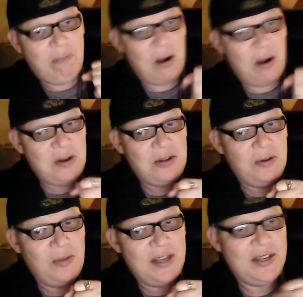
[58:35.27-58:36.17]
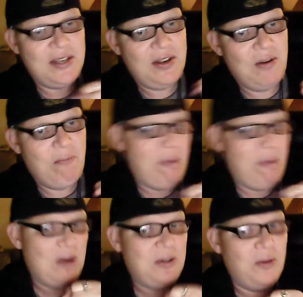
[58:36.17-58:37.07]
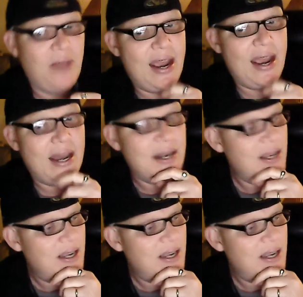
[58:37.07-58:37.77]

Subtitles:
personal this and their own personal that,